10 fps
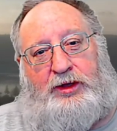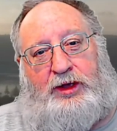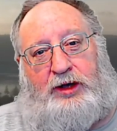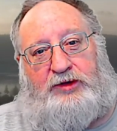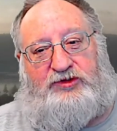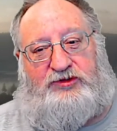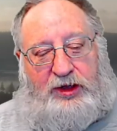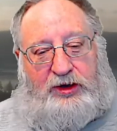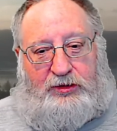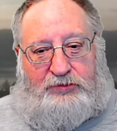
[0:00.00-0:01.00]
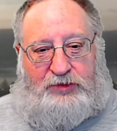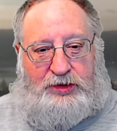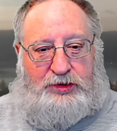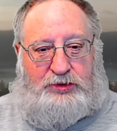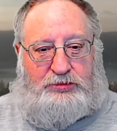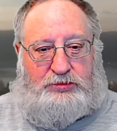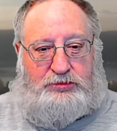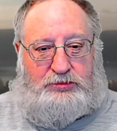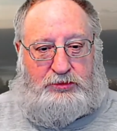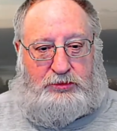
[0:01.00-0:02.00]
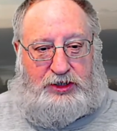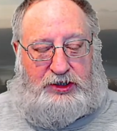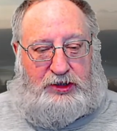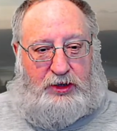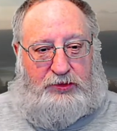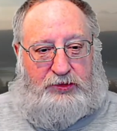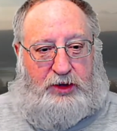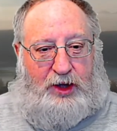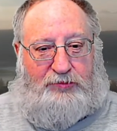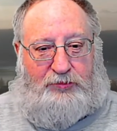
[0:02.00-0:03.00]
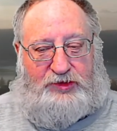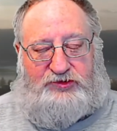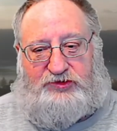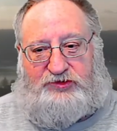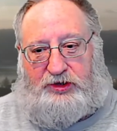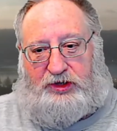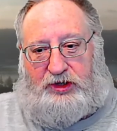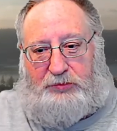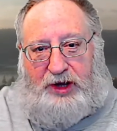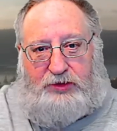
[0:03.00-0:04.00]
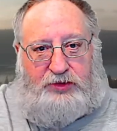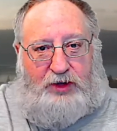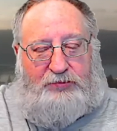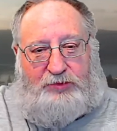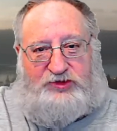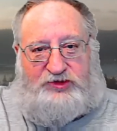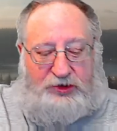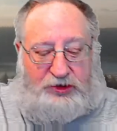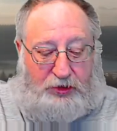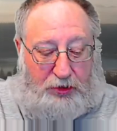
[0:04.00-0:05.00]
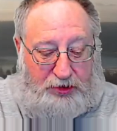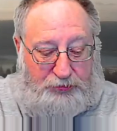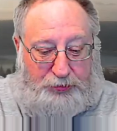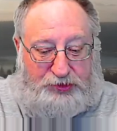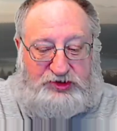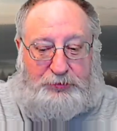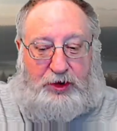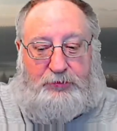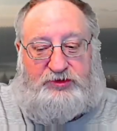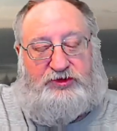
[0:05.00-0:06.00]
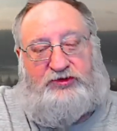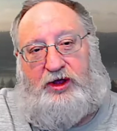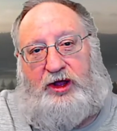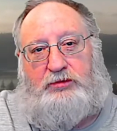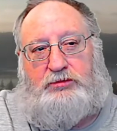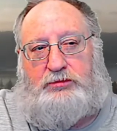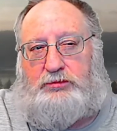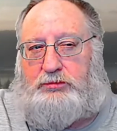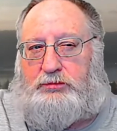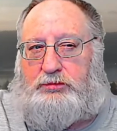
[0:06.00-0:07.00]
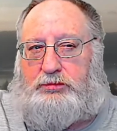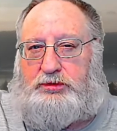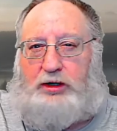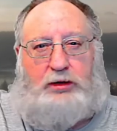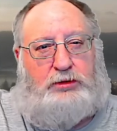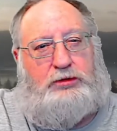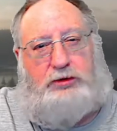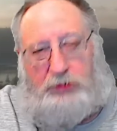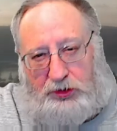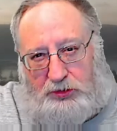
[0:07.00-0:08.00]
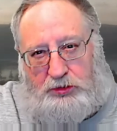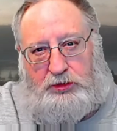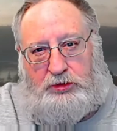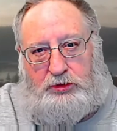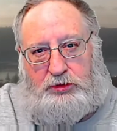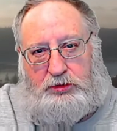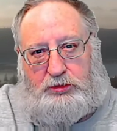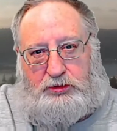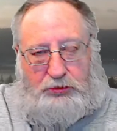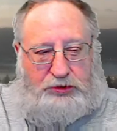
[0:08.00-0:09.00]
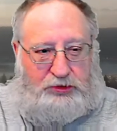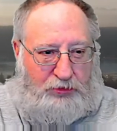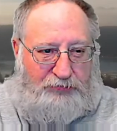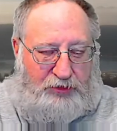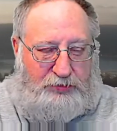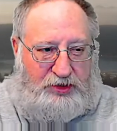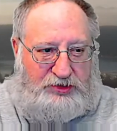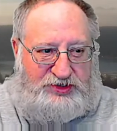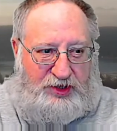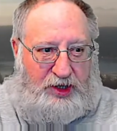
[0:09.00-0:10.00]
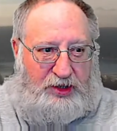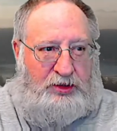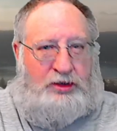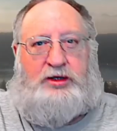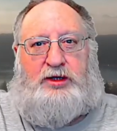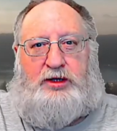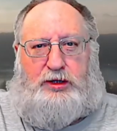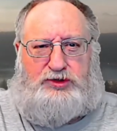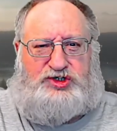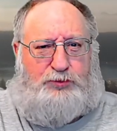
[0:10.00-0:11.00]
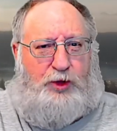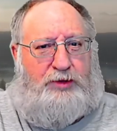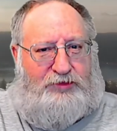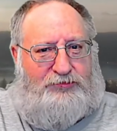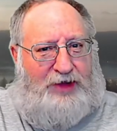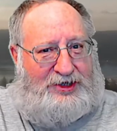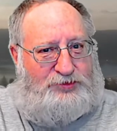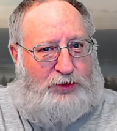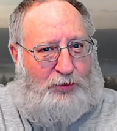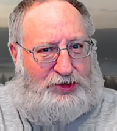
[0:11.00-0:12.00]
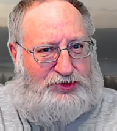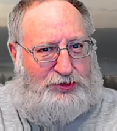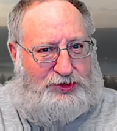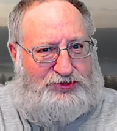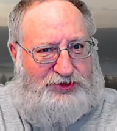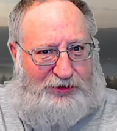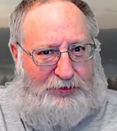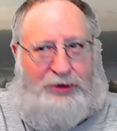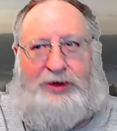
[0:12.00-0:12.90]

And instead of leaning on the governments, instead of getting mad at the governments, instead of calling up the police departments and saying, What the hell are you doing? Going to GoFundMe and saying, Here's some relevant facts we want you to consider.